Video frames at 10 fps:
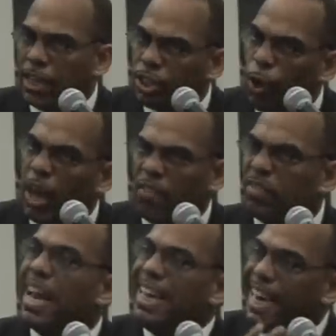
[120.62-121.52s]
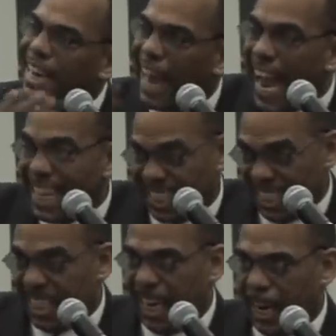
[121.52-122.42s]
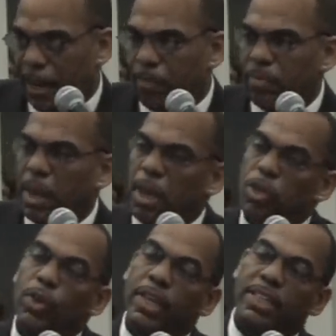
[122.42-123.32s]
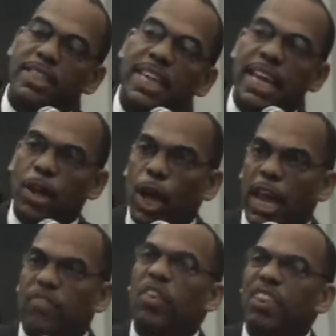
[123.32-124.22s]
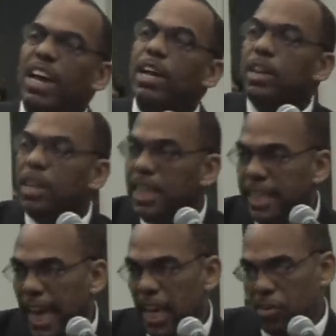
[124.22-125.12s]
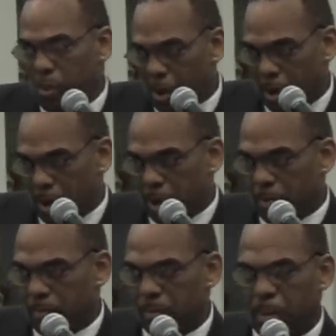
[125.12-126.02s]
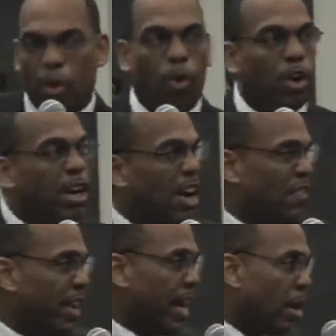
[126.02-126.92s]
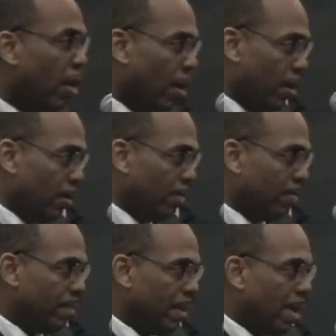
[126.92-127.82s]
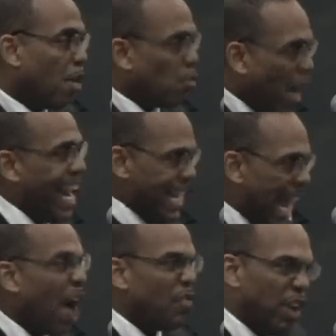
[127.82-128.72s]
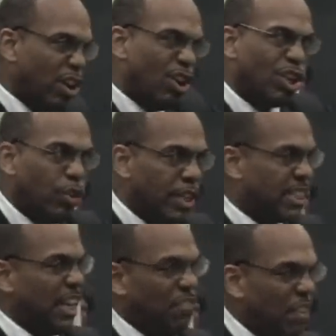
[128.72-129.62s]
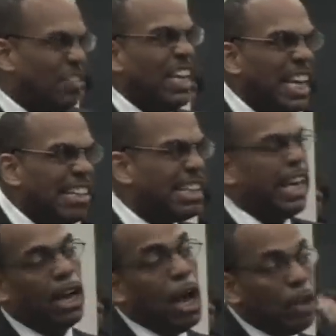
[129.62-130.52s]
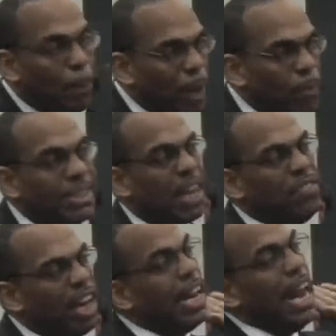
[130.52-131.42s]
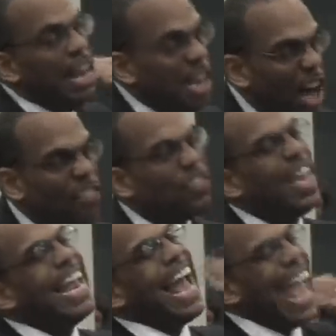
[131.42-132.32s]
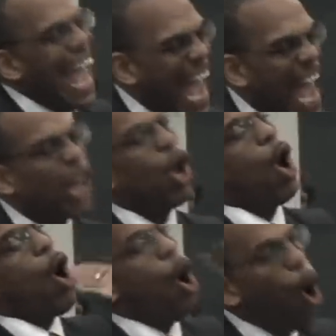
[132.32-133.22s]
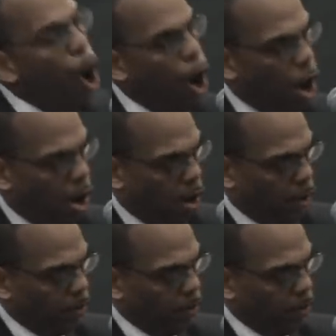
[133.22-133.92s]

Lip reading: And so if the glass is there, you can see if you've done a good day's work or nothing at all. Right now, if you look, you can see 50 years later, the Penguins have done nothing at all.